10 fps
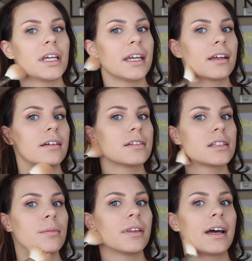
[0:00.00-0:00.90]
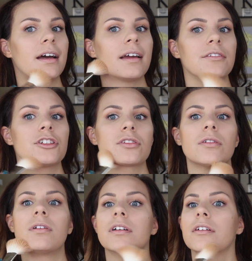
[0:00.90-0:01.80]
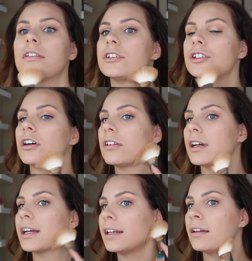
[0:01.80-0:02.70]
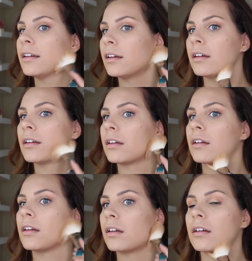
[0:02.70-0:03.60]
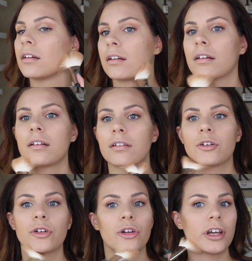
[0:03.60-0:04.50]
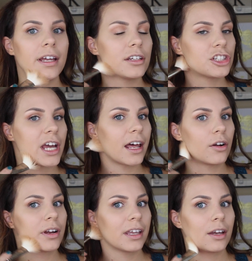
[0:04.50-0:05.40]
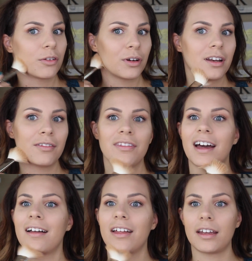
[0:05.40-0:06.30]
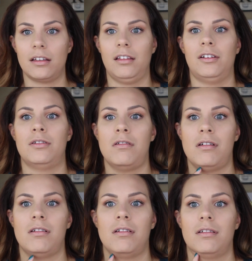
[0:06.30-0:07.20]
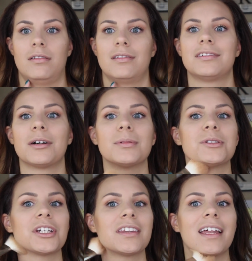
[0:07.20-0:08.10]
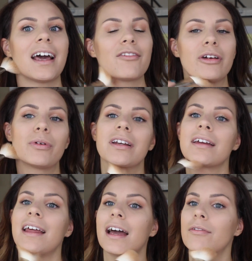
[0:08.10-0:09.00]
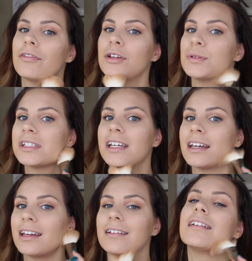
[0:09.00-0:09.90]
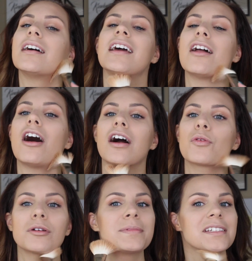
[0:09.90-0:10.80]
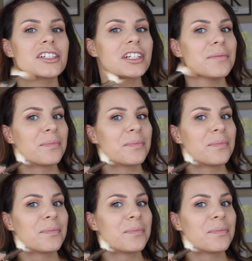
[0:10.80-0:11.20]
take some of that and just go under the jawline to create a shadow and get rid of that like little double chin that everyone can have if you sit in an awkward position.